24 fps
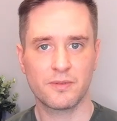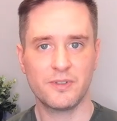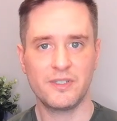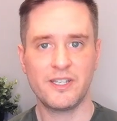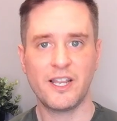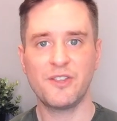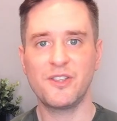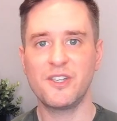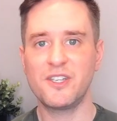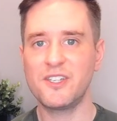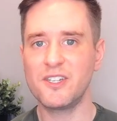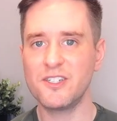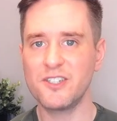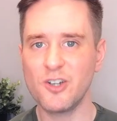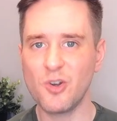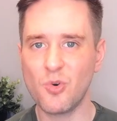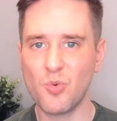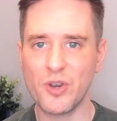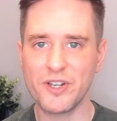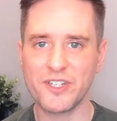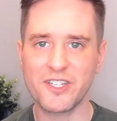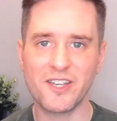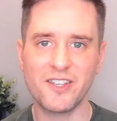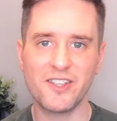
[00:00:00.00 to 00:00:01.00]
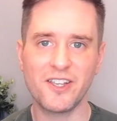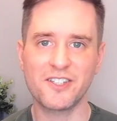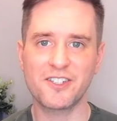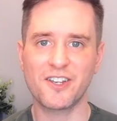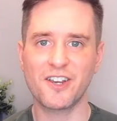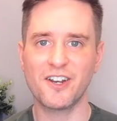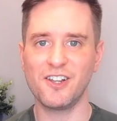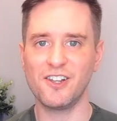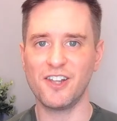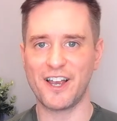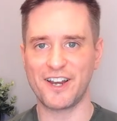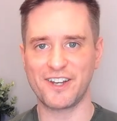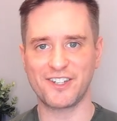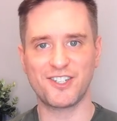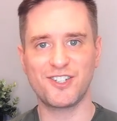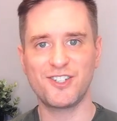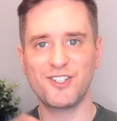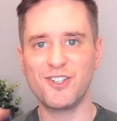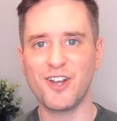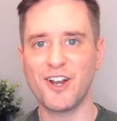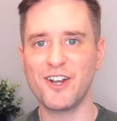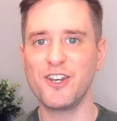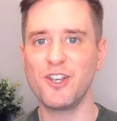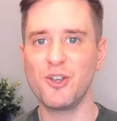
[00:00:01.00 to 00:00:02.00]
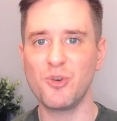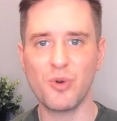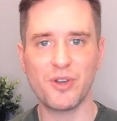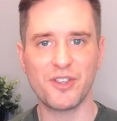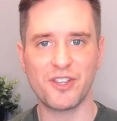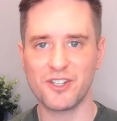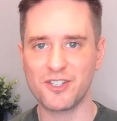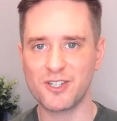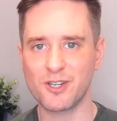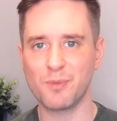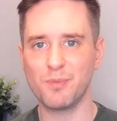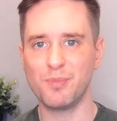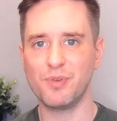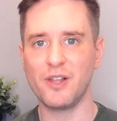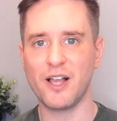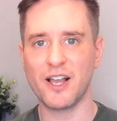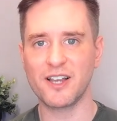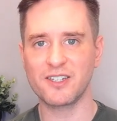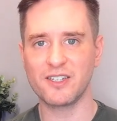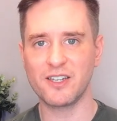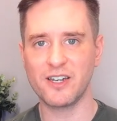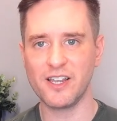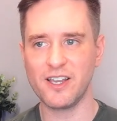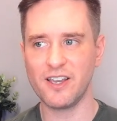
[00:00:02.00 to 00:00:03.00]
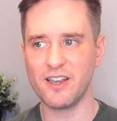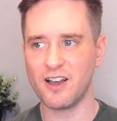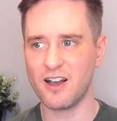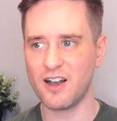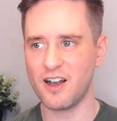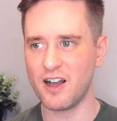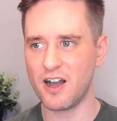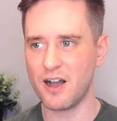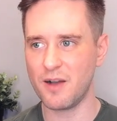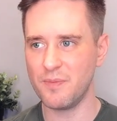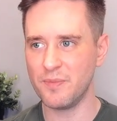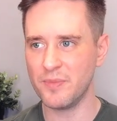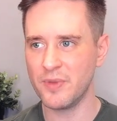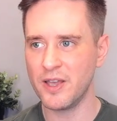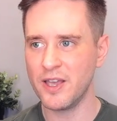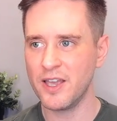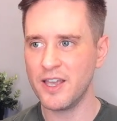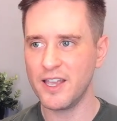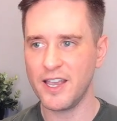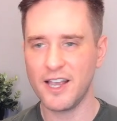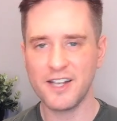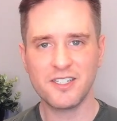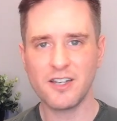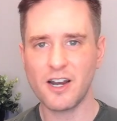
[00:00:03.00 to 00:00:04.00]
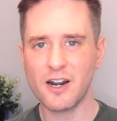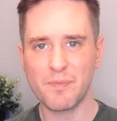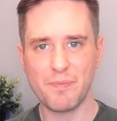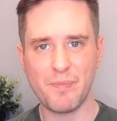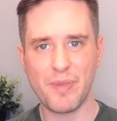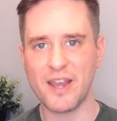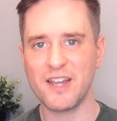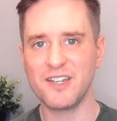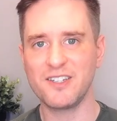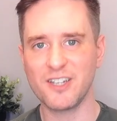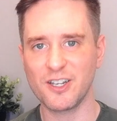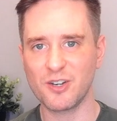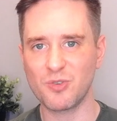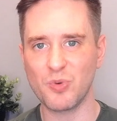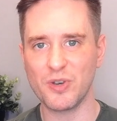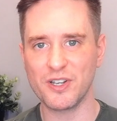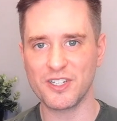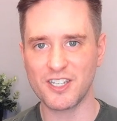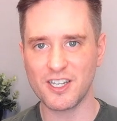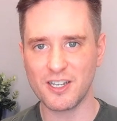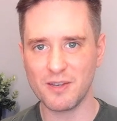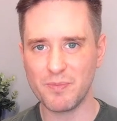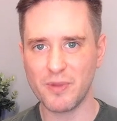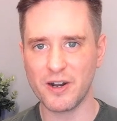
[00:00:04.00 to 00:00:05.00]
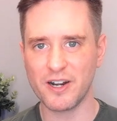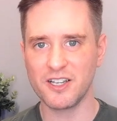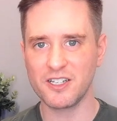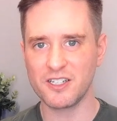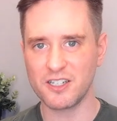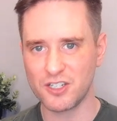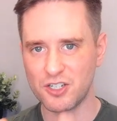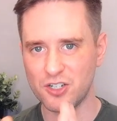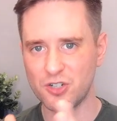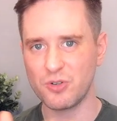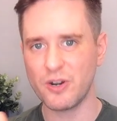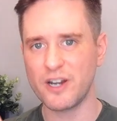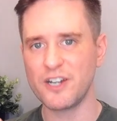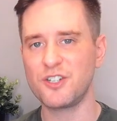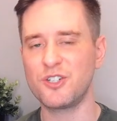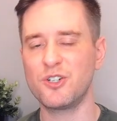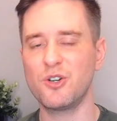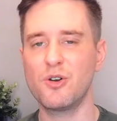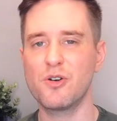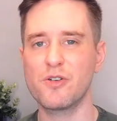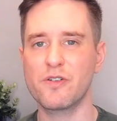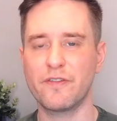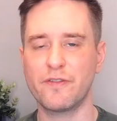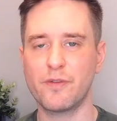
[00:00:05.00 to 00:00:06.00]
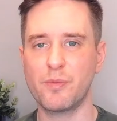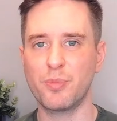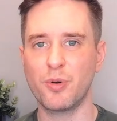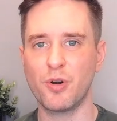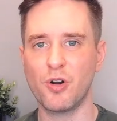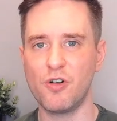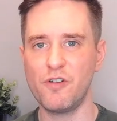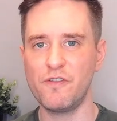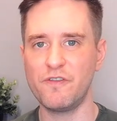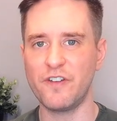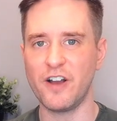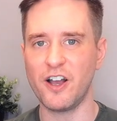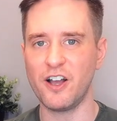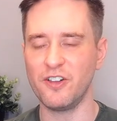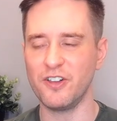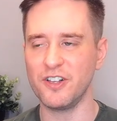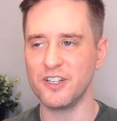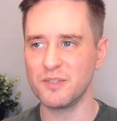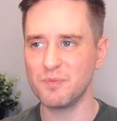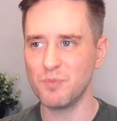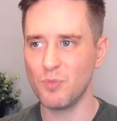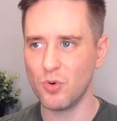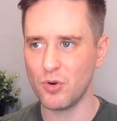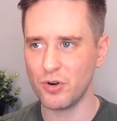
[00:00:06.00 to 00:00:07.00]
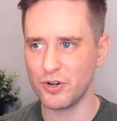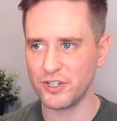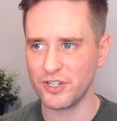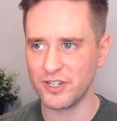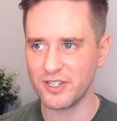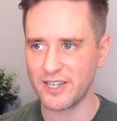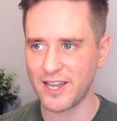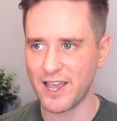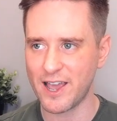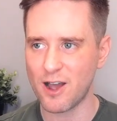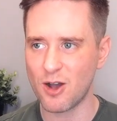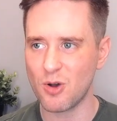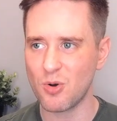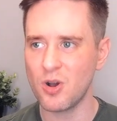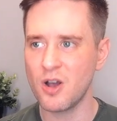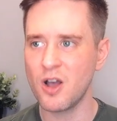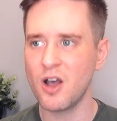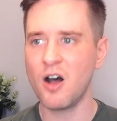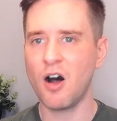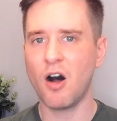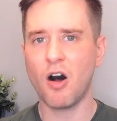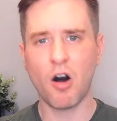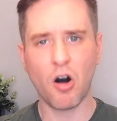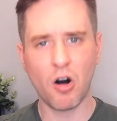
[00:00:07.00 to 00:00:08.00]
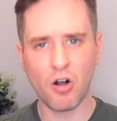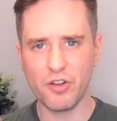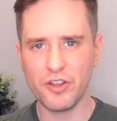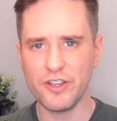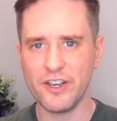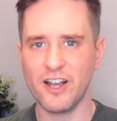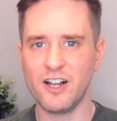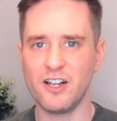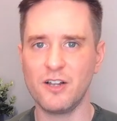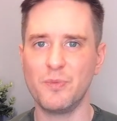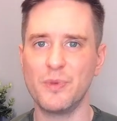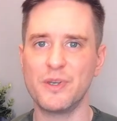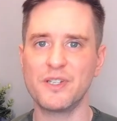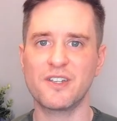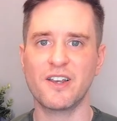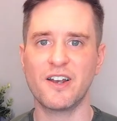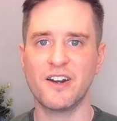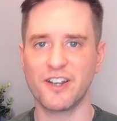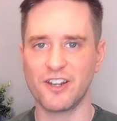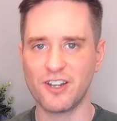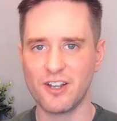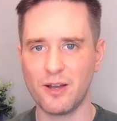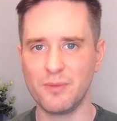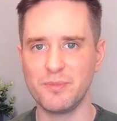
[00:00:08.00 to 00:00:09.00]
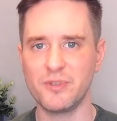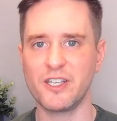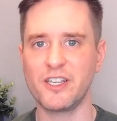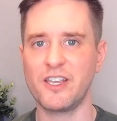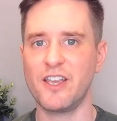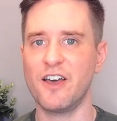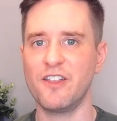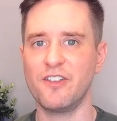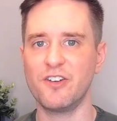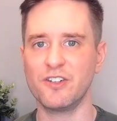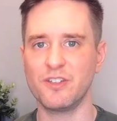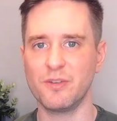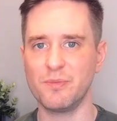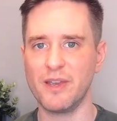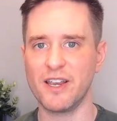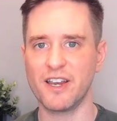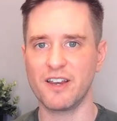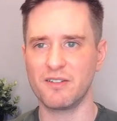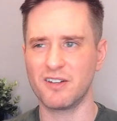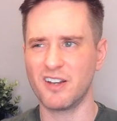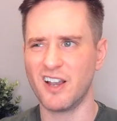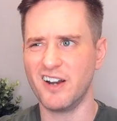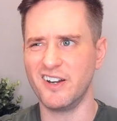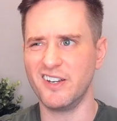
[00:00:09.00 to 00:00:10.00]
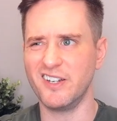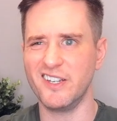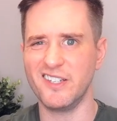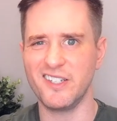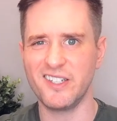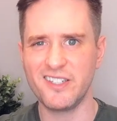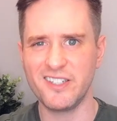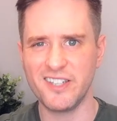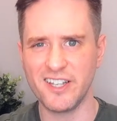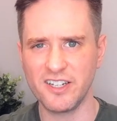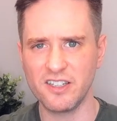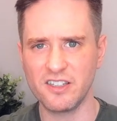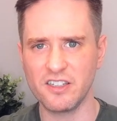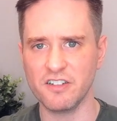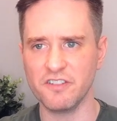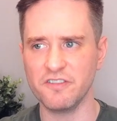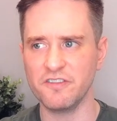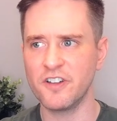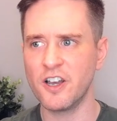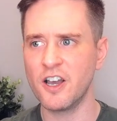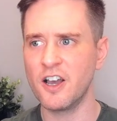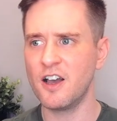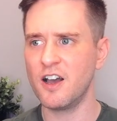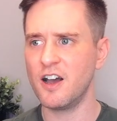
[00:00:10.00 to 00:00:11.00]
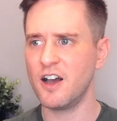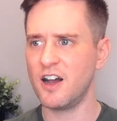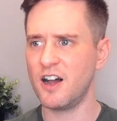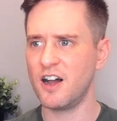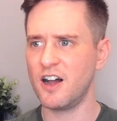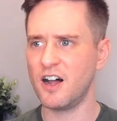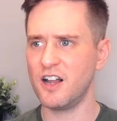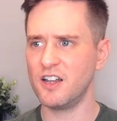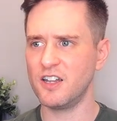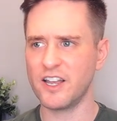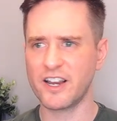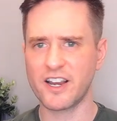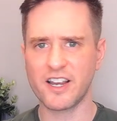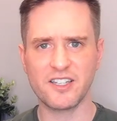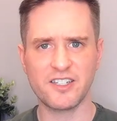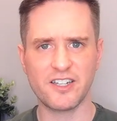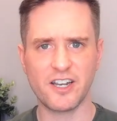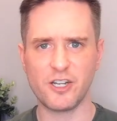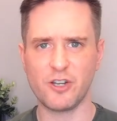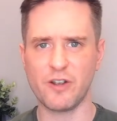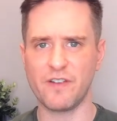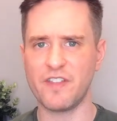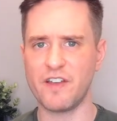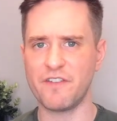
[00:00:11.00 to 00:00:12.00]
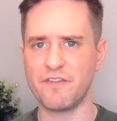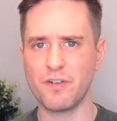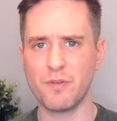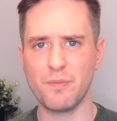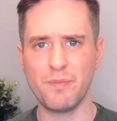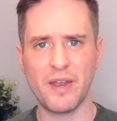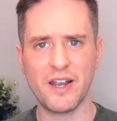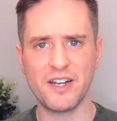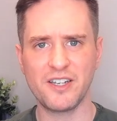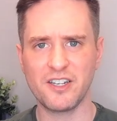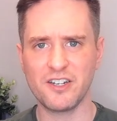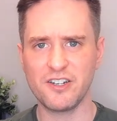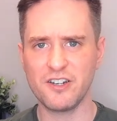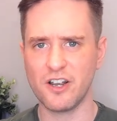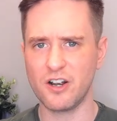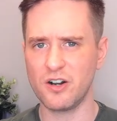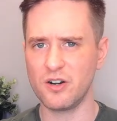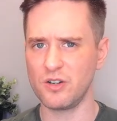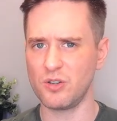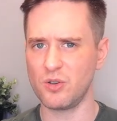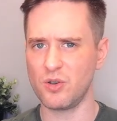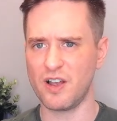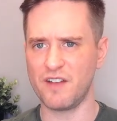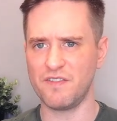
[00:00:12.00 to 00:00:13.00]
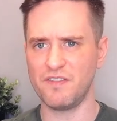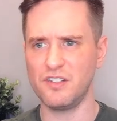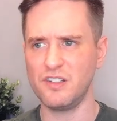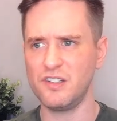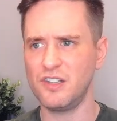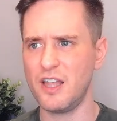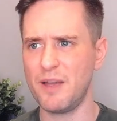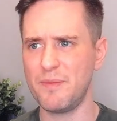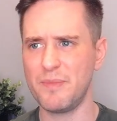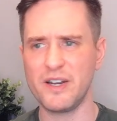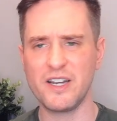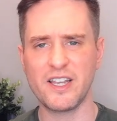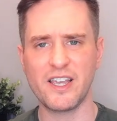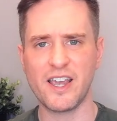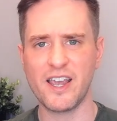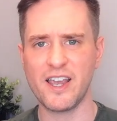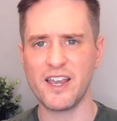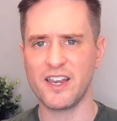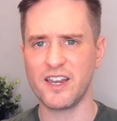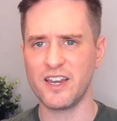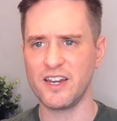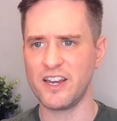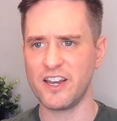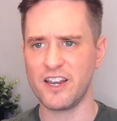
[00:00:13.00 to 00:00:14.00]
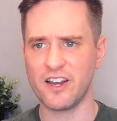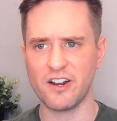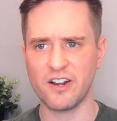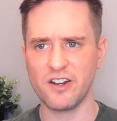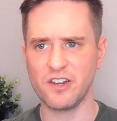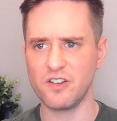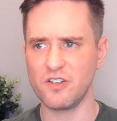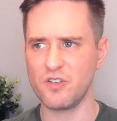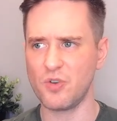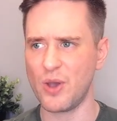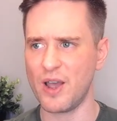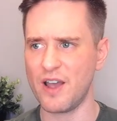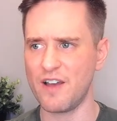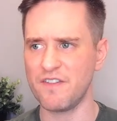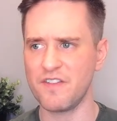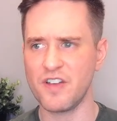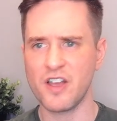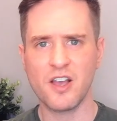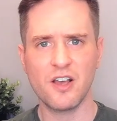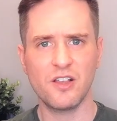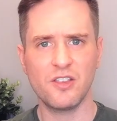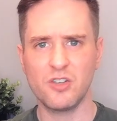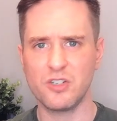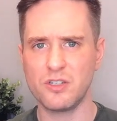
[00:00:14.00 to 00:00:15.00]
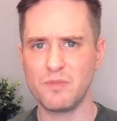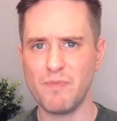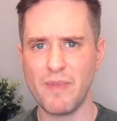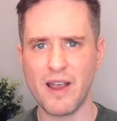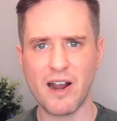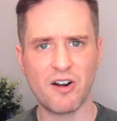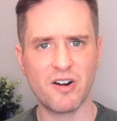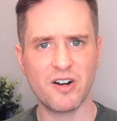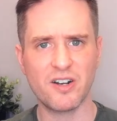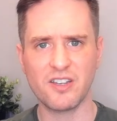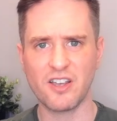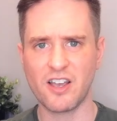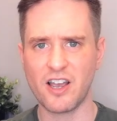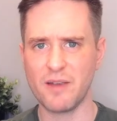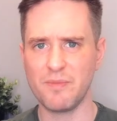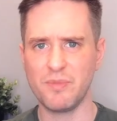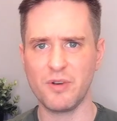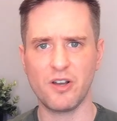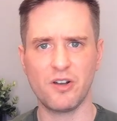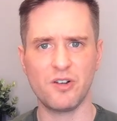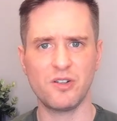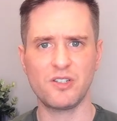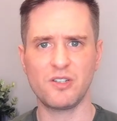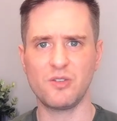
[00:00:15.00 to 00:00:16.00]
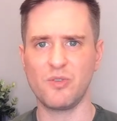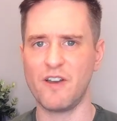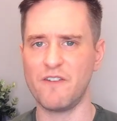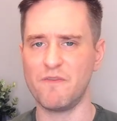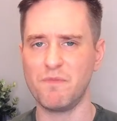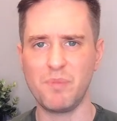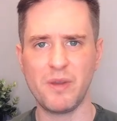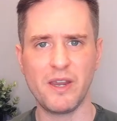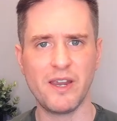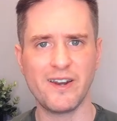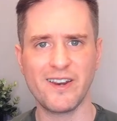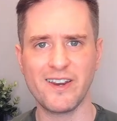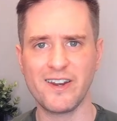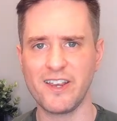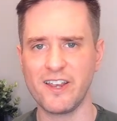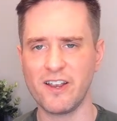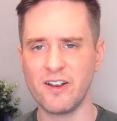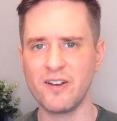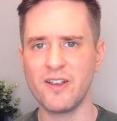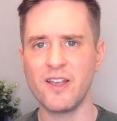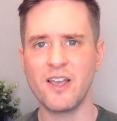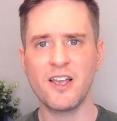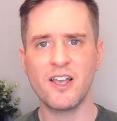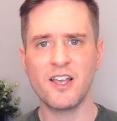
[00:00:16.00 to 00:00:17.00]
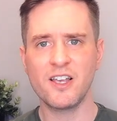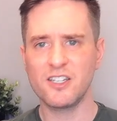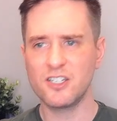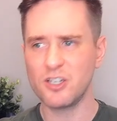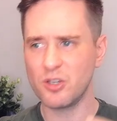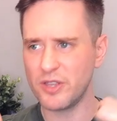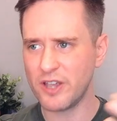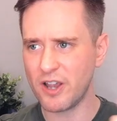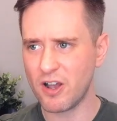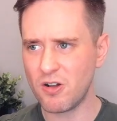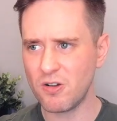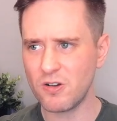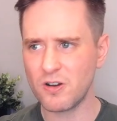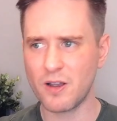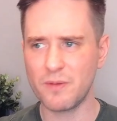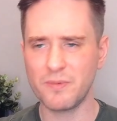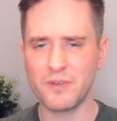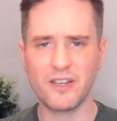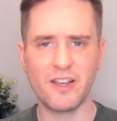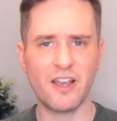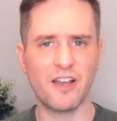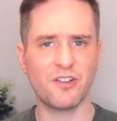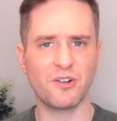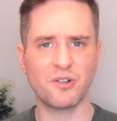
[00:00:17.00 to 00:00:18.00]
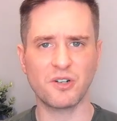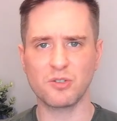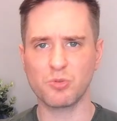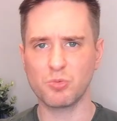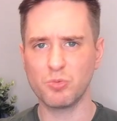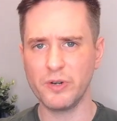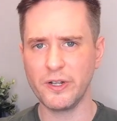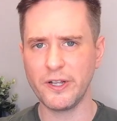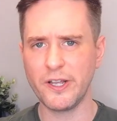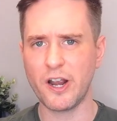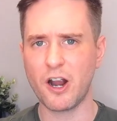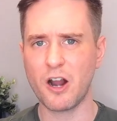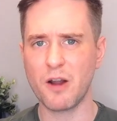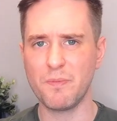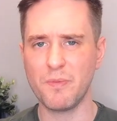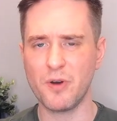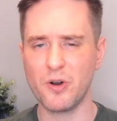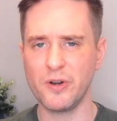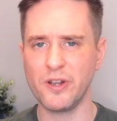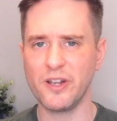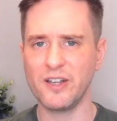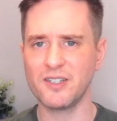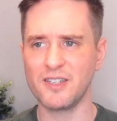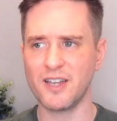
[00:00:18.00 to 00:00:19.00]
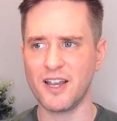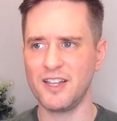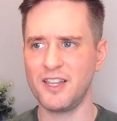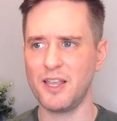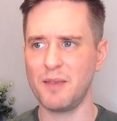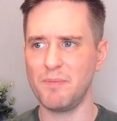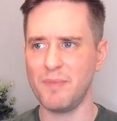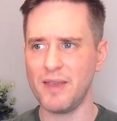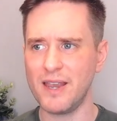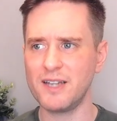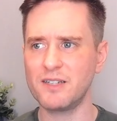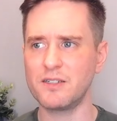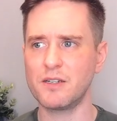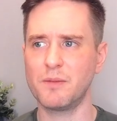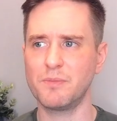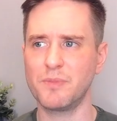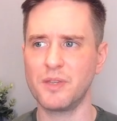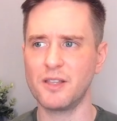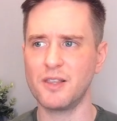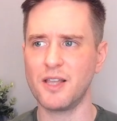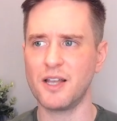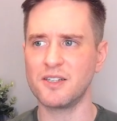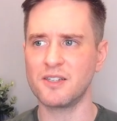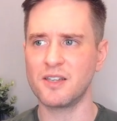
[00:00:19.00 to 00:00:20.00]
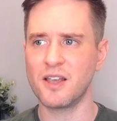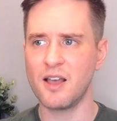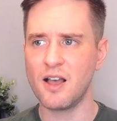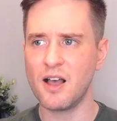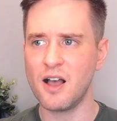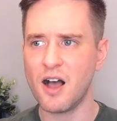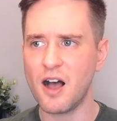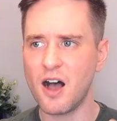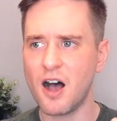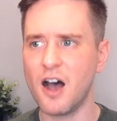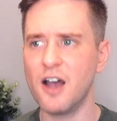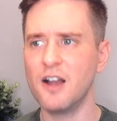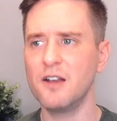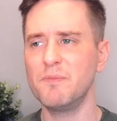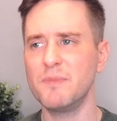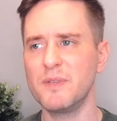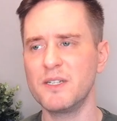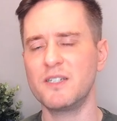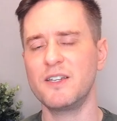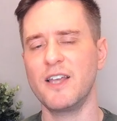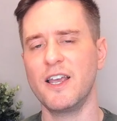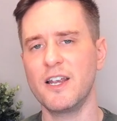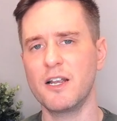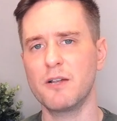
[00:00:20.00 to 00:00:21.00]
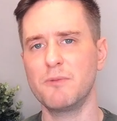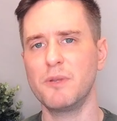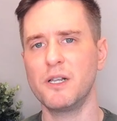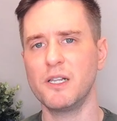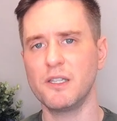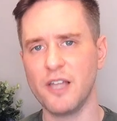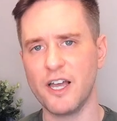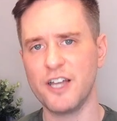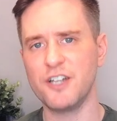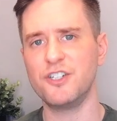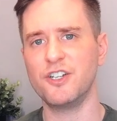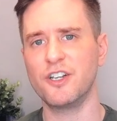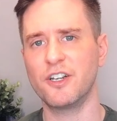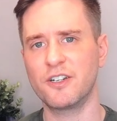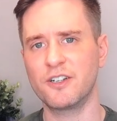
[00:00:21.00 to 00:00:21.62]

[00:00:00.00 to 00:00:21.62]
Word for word: Now this isn't a whiskey that's gonna like stun you with its complexity. Um, it's not a basic whiskey, but it's a straight shooter of a profile. It's more just how all the elements kind of come together to make it kind of distinctive. Uh, like I said, you have that fermented note, you have lemon cake in here, you have those maritime notes, you have peat in here. So they all come together, it's really harmonious, and they make something that's unmistakably Ledaig.